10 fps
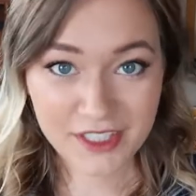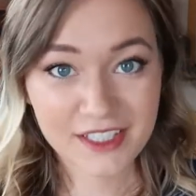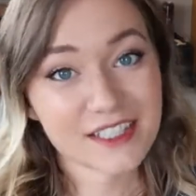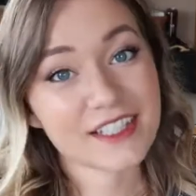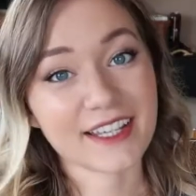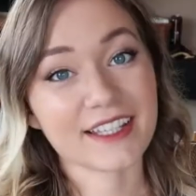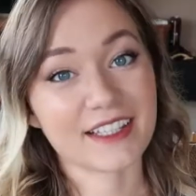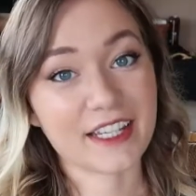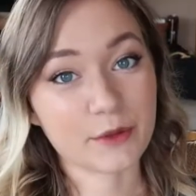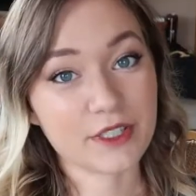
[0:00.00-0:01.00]
second
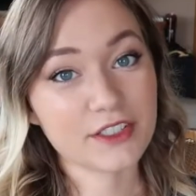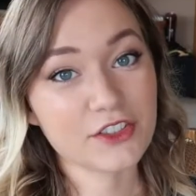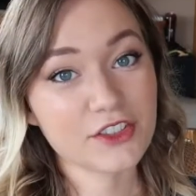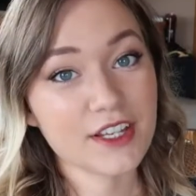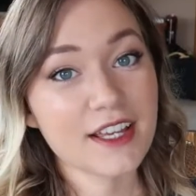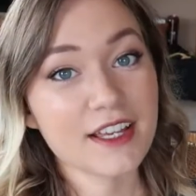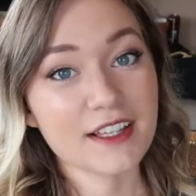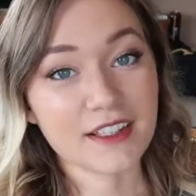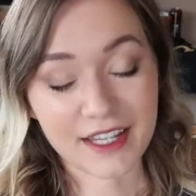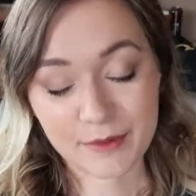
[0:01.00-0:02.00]
language,
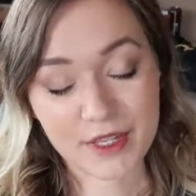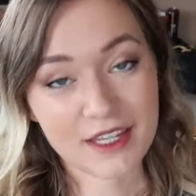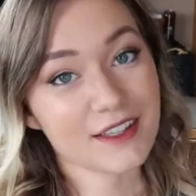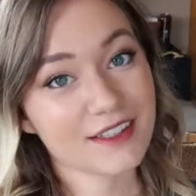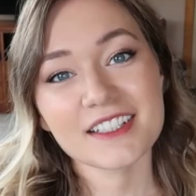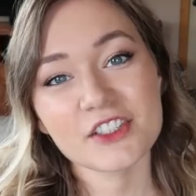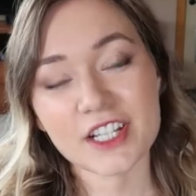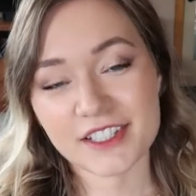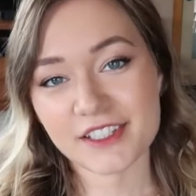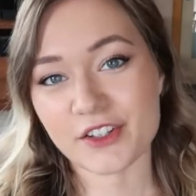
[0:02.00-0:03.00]
like me,
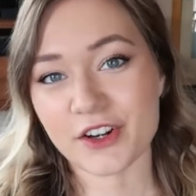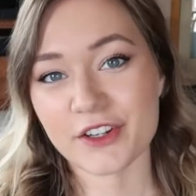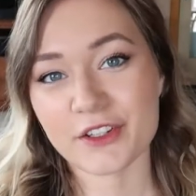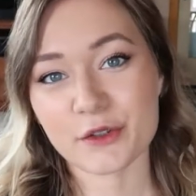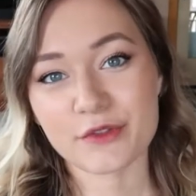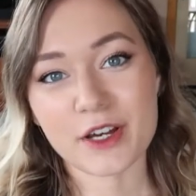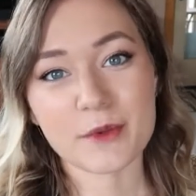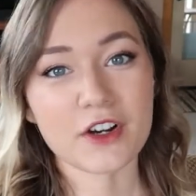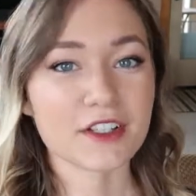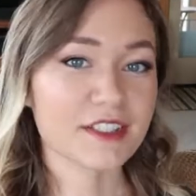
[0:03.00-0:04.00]
chances are you've come
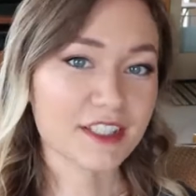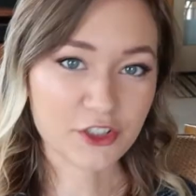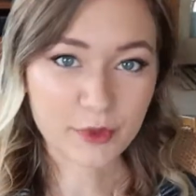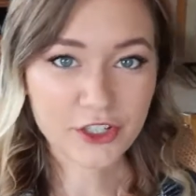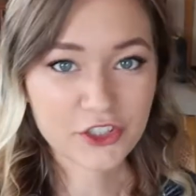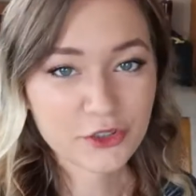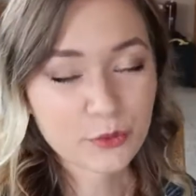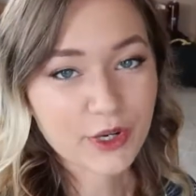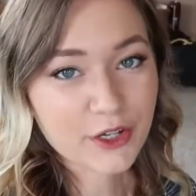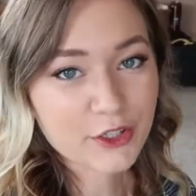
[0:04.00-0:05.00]
across a situation
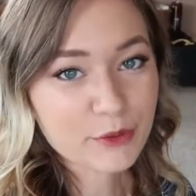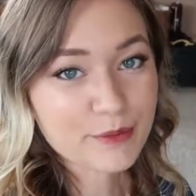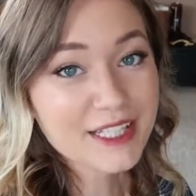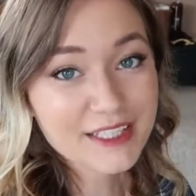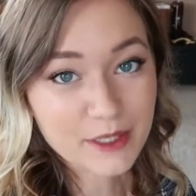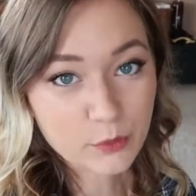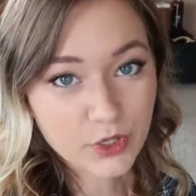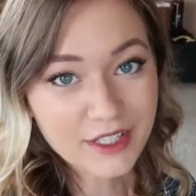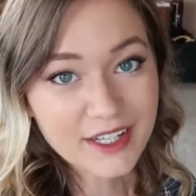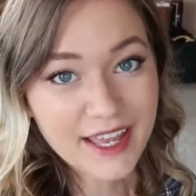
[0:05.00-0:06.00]
where you meet
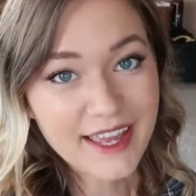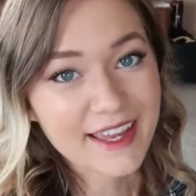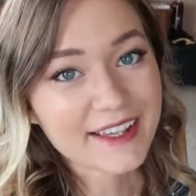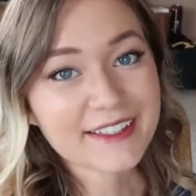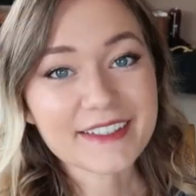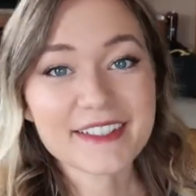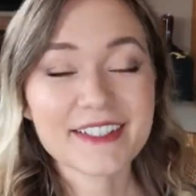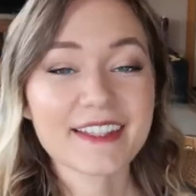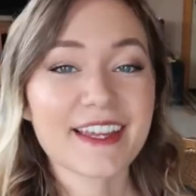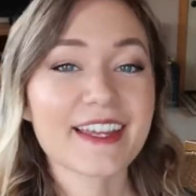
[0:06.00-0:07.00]
someone and
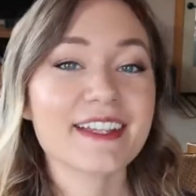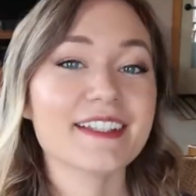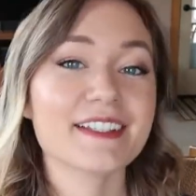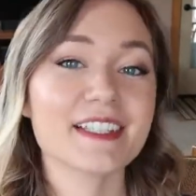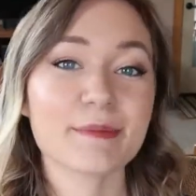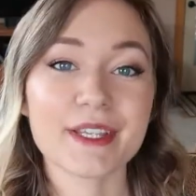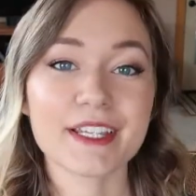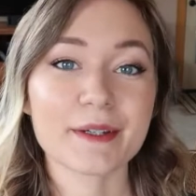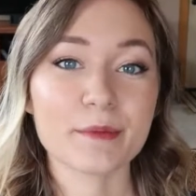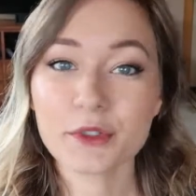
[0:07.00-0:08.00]
they
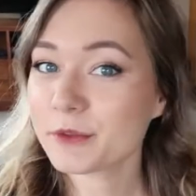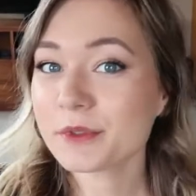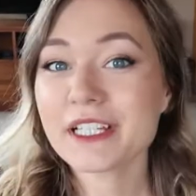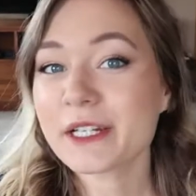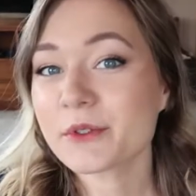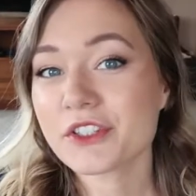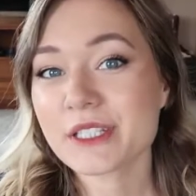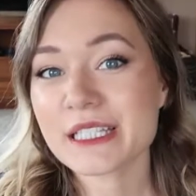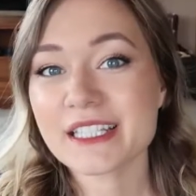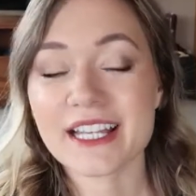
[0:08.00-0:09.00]
speak multiple
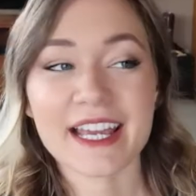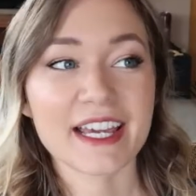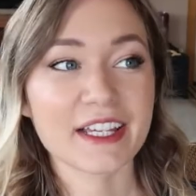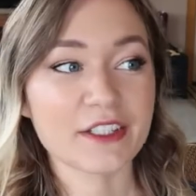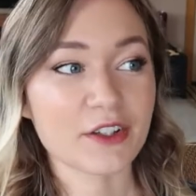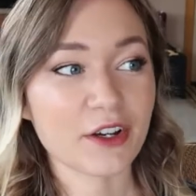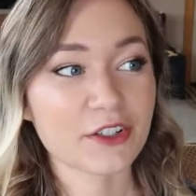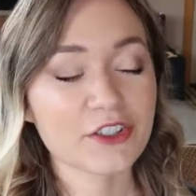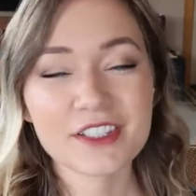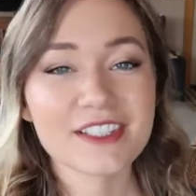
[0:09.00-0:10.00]
languages and are
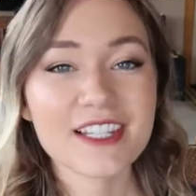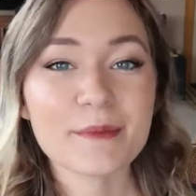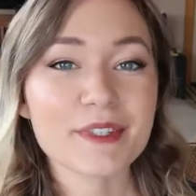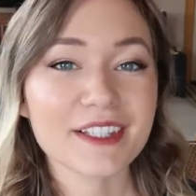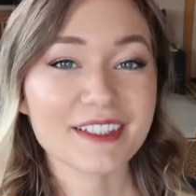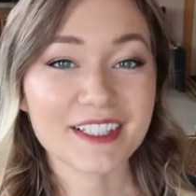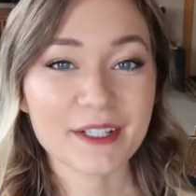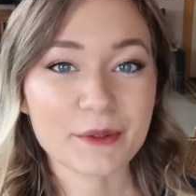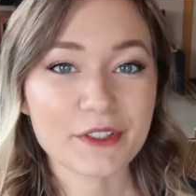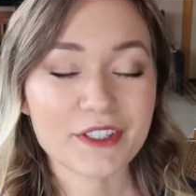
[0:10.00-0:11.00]
just attempting the
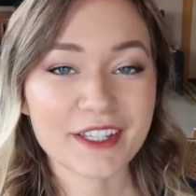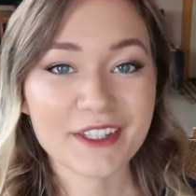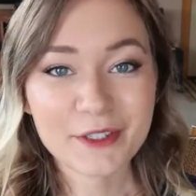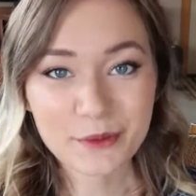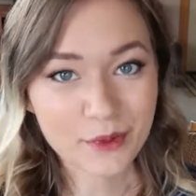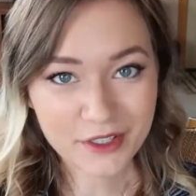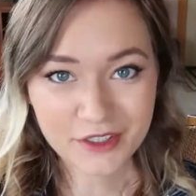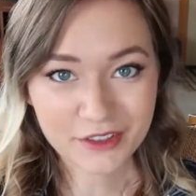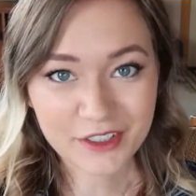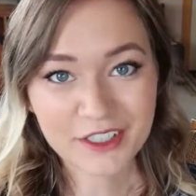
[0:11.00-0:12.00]
language that you want
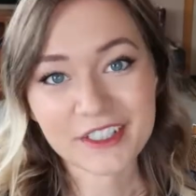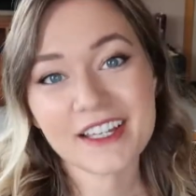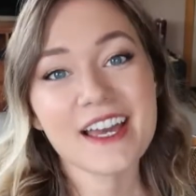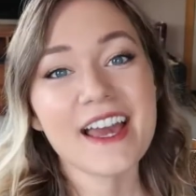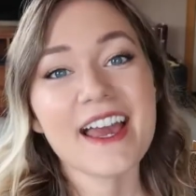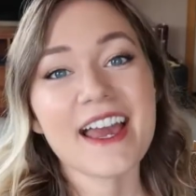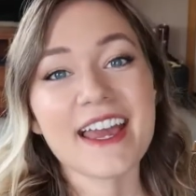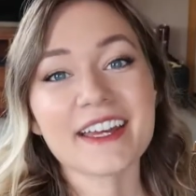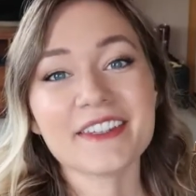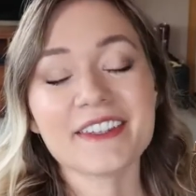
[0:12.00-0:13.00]
to learn,
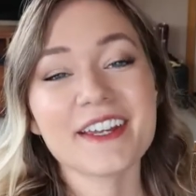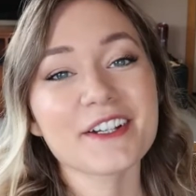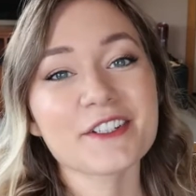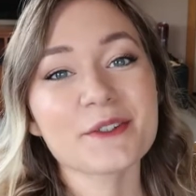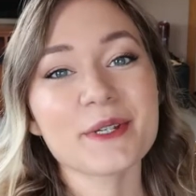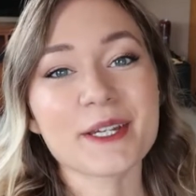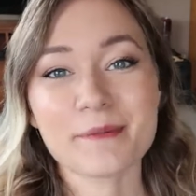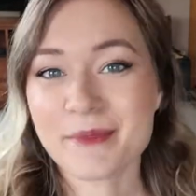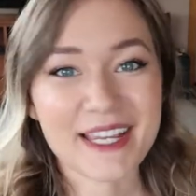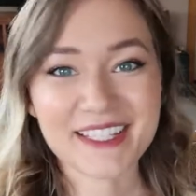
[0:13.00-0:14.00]
and they're doing
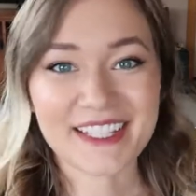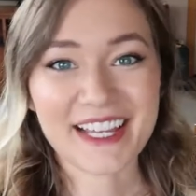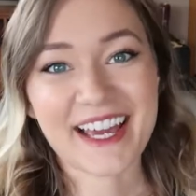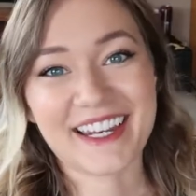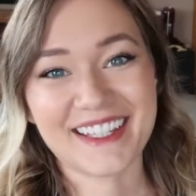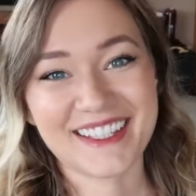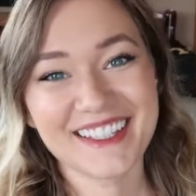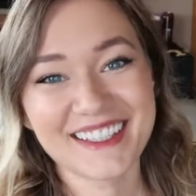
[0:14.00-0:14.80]
amazing at it.